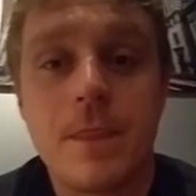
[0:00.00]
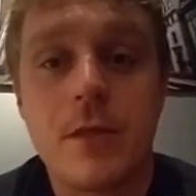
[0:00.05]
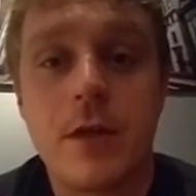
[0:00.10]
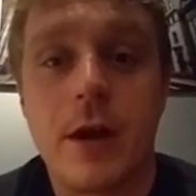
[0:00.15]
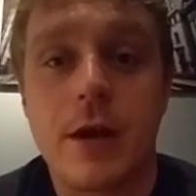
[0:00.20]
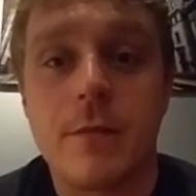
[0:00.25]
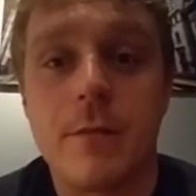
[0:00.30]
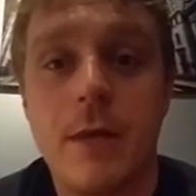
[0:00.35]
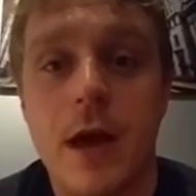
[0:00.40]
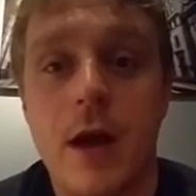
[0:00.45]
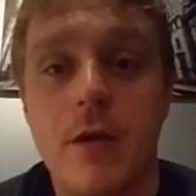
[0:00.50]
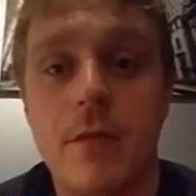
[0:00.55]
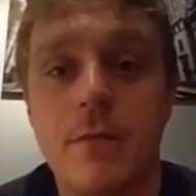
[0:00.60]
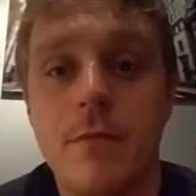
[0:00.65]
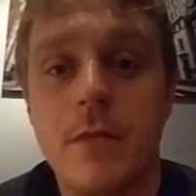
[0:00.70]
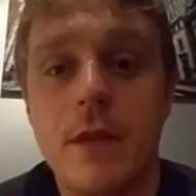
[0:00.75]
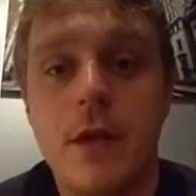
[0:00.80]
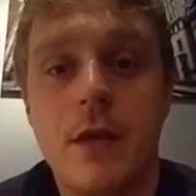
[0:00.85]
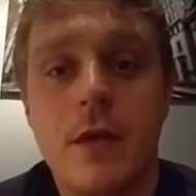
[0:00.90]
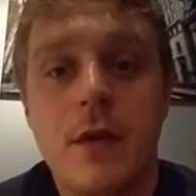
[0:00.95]
Check them
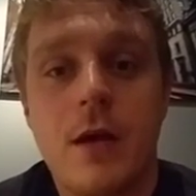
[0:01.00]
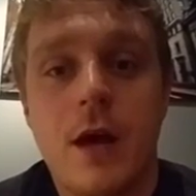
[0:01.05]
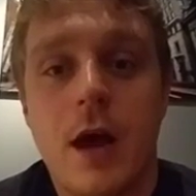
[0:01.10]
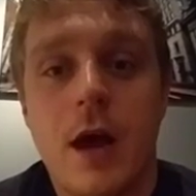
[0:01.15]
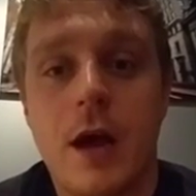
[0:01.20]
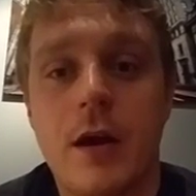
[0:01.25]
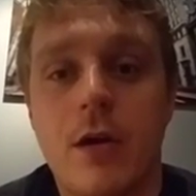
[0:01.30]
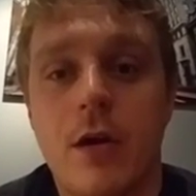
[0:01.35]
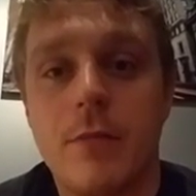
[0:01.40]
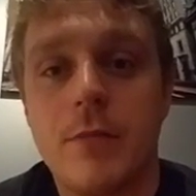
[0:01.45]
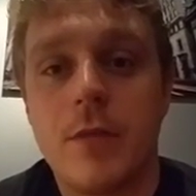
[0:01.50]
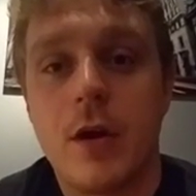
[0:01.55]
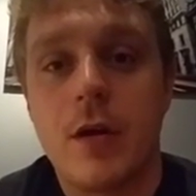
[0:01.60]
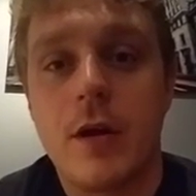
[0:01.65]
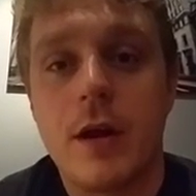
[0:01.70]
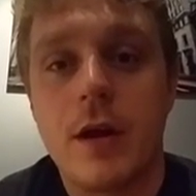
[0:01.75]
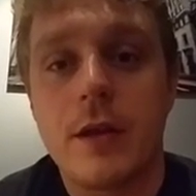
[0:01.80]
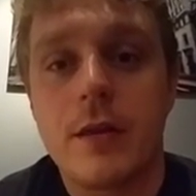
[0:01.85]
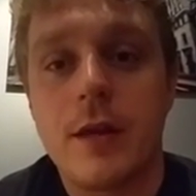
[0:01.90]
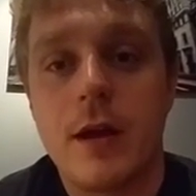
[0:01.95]
out. I know I'm
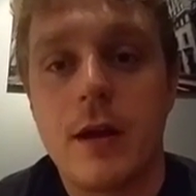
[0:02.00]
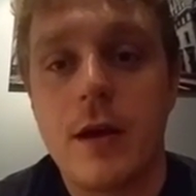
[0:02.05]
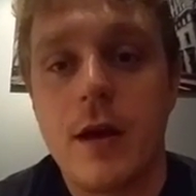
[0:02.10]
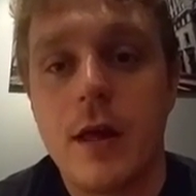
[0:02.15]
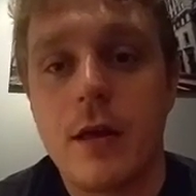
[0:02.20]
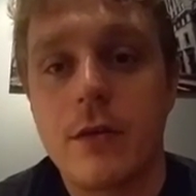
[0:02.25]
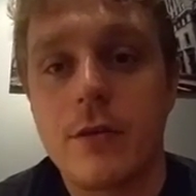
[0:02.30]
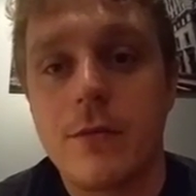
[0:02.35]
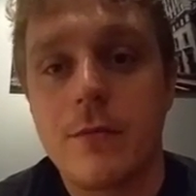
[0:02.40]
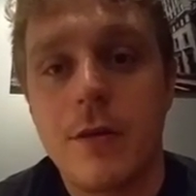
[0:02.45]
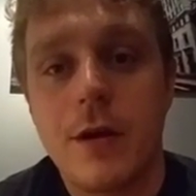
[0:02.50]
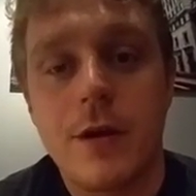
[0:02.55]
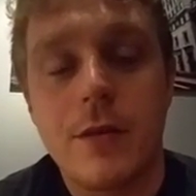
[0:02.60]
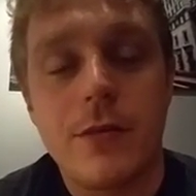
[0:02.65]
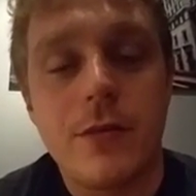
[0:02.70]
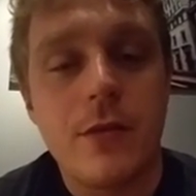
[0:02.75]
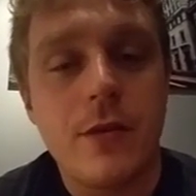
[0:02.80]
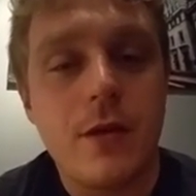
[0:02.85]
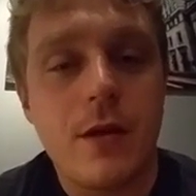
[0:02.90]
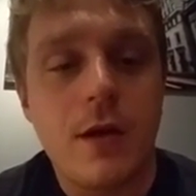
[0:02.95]
donating $10 a
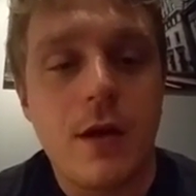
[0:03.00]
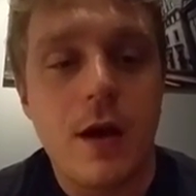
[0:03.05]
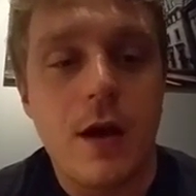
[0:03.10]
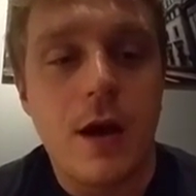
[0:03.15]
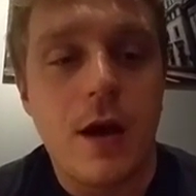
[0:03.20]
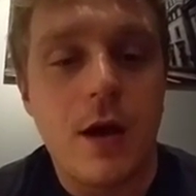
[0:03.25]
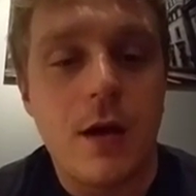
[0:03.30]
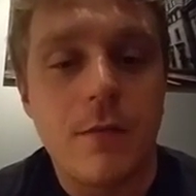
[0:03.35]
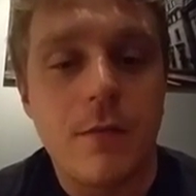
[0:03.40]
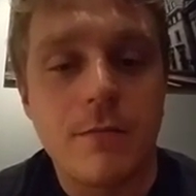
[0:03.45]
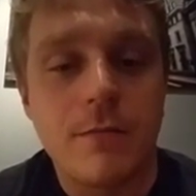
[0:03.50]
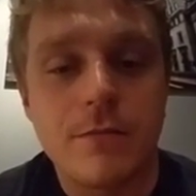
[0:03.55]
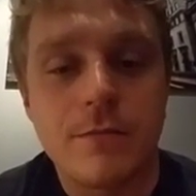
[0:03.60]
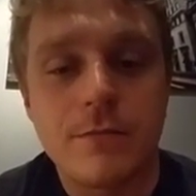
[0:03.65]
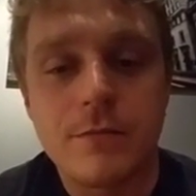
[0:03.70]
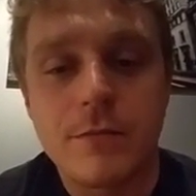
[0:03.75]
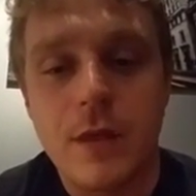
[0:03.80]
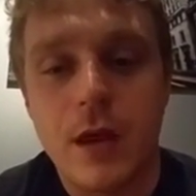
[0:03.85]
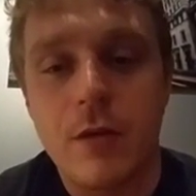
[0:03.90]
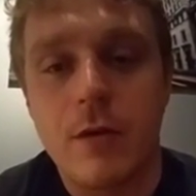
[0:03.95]
month. I
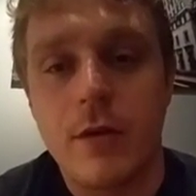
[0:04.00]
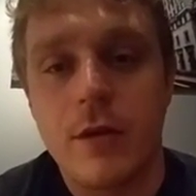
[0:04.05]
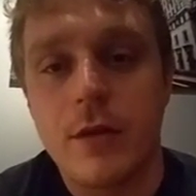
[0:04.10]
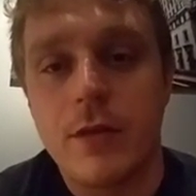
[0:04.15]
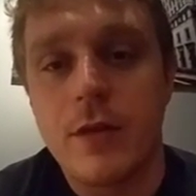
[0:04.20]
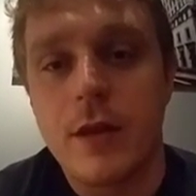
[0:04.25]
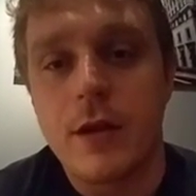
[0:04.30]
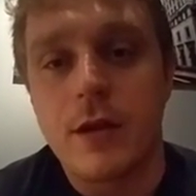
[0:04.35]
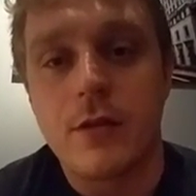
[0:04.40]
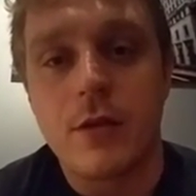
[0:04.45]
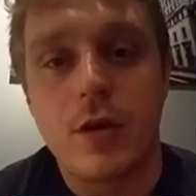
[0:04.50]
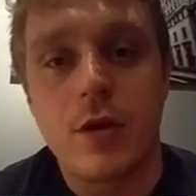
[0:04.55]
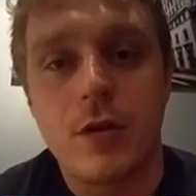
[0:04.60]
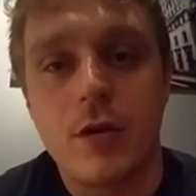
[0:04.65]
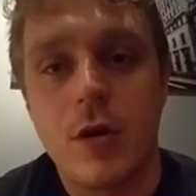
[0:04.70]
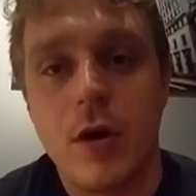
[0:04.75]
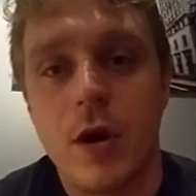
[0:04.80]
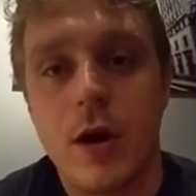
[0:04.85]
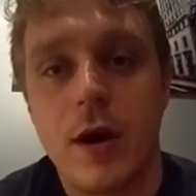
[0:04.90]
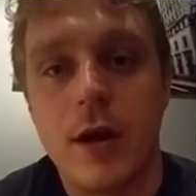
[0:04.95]
really think it's a
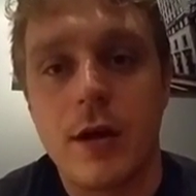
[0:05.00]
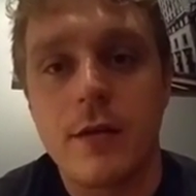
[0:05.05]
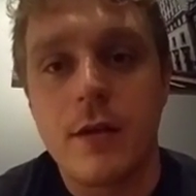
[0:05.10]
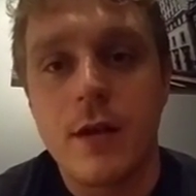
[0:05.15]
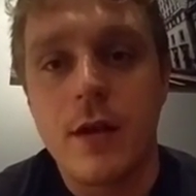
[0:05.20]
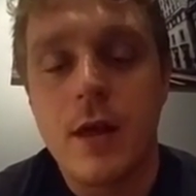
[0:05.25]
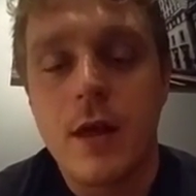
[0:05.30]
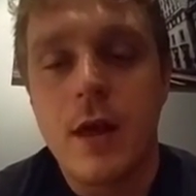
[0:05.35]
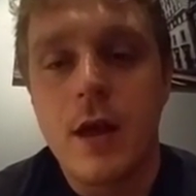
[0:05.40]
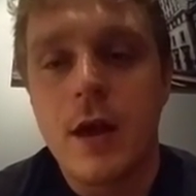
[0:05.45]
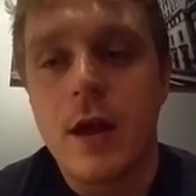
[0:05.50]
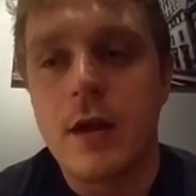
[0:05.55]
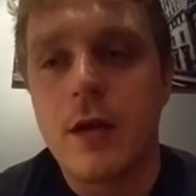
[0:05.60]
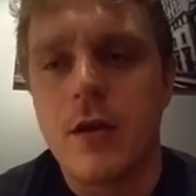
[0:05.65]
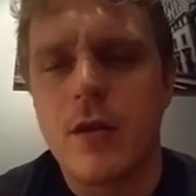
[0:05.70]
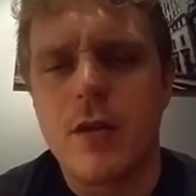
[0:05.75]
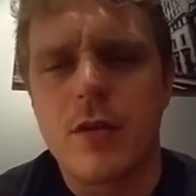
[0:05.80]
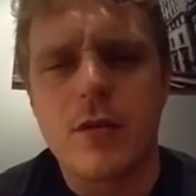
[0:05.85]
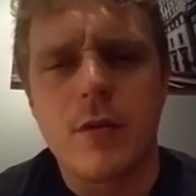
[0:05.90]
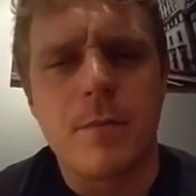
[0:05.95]
good cause. I
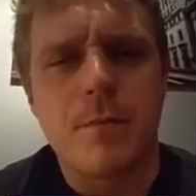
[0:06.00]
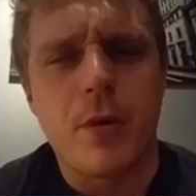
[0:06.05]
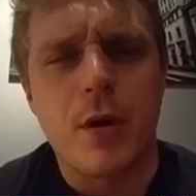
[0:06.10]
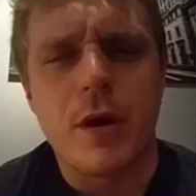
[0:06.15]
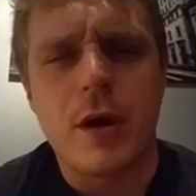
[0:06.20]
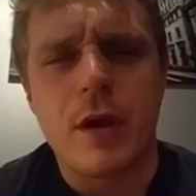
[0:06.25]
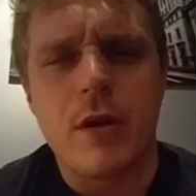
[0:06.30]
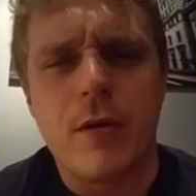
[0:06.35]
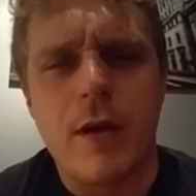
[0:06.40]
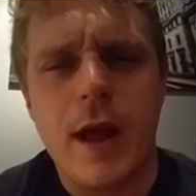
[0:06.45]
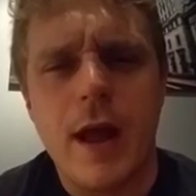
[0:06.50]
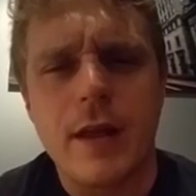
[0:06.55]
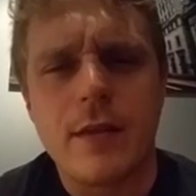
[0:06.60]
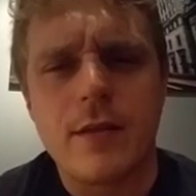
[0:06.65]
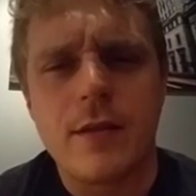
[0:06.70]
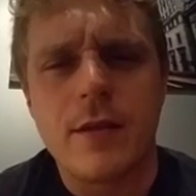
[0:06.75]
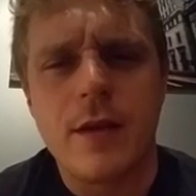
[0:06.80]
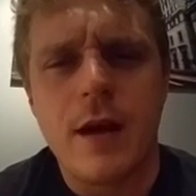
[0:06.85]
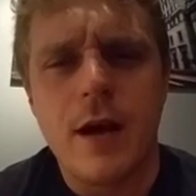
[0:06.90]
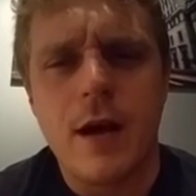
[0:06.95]
know there's a Bernie
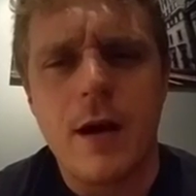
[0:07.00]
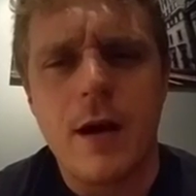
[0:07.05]
Kratz